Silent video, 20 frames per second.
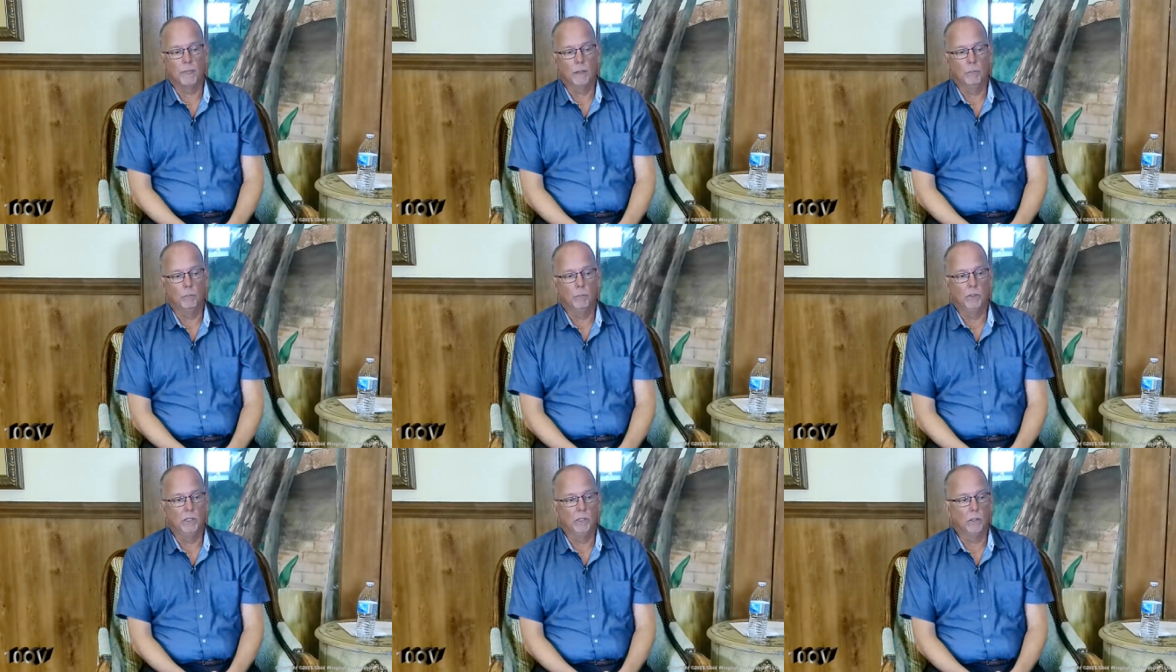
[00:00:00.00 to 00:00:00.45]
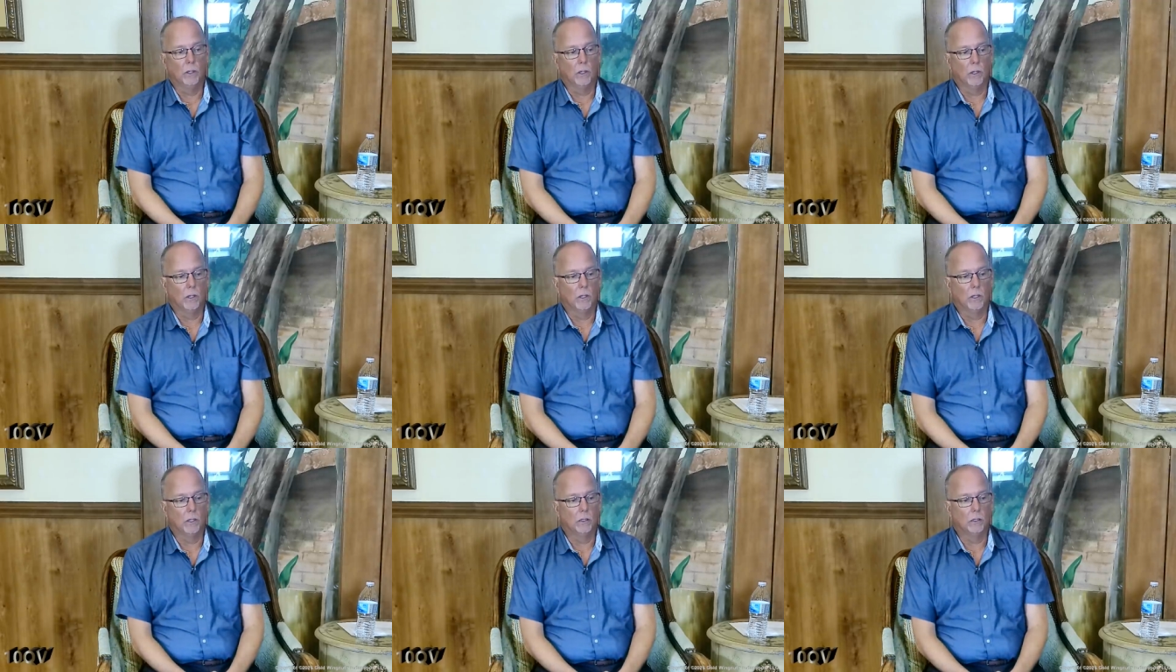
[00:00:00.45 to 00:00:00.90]
We
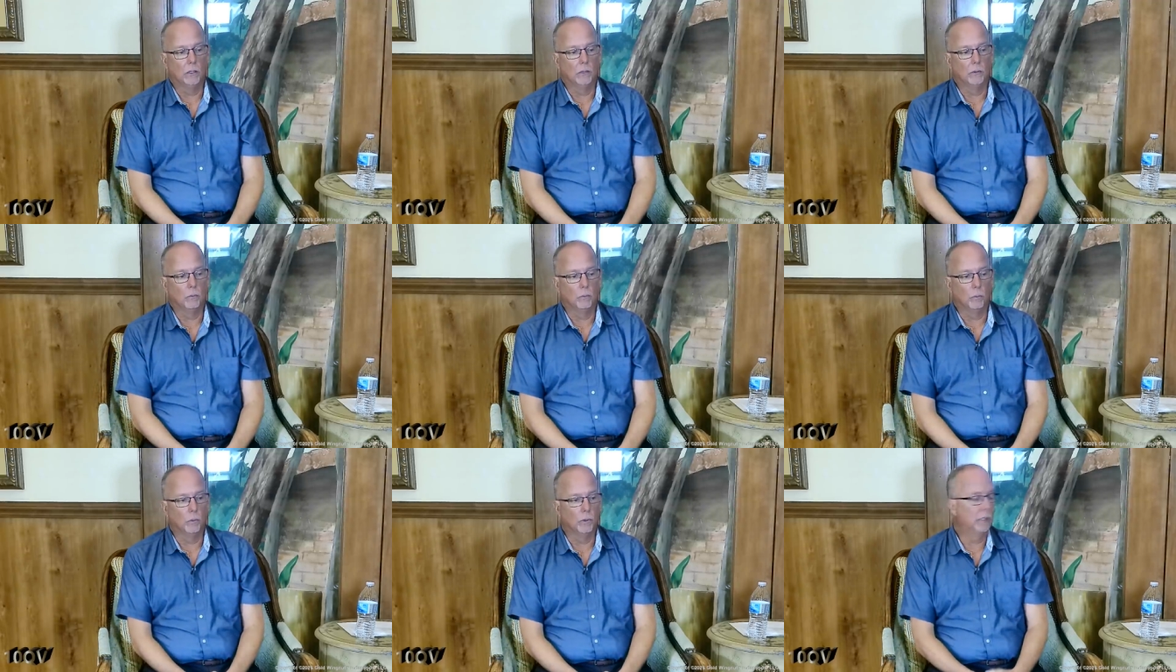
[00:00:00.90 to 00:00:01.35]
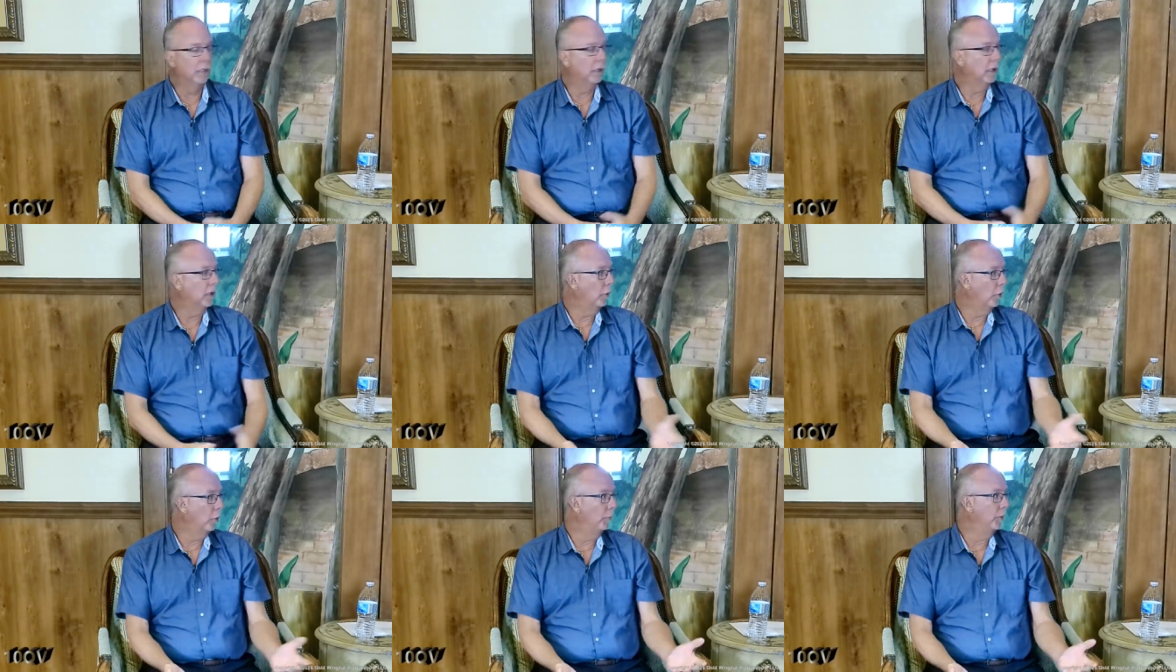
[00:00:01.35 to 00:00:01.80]
are working on
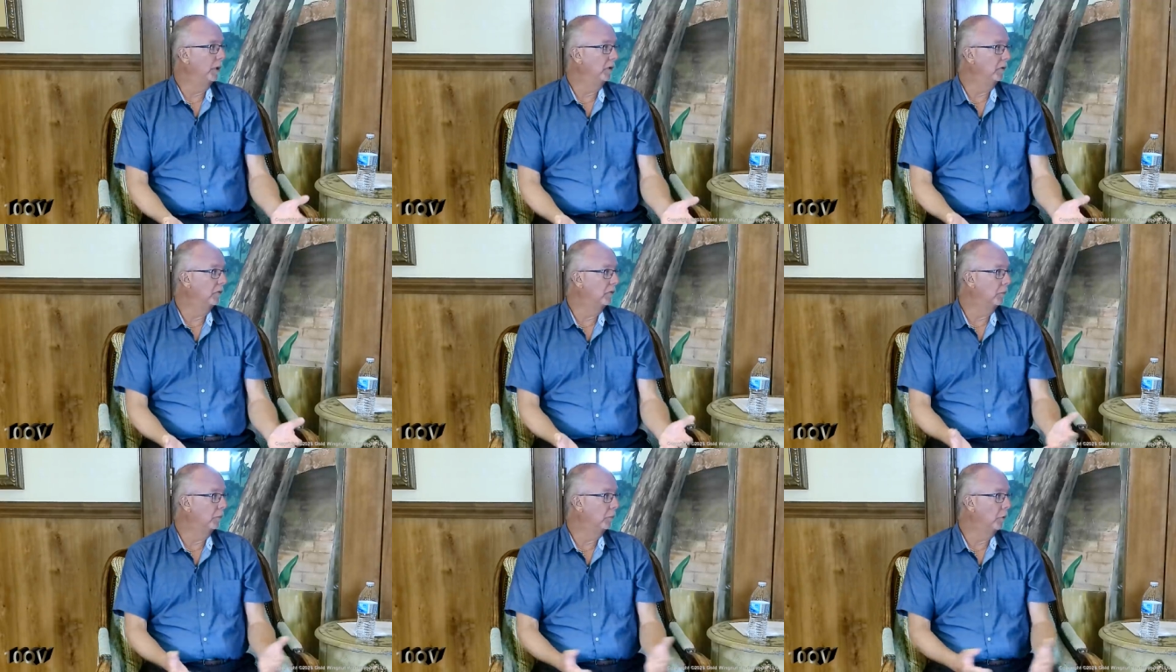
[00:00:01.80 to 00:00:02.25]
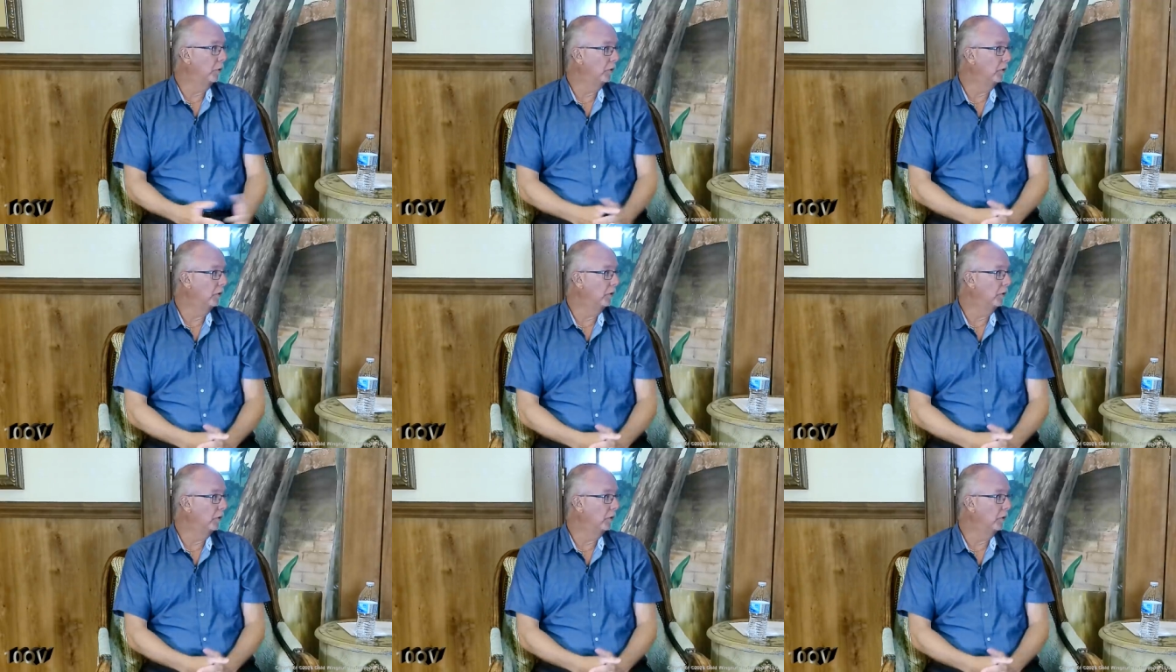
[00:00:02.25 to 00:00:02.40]
opening some more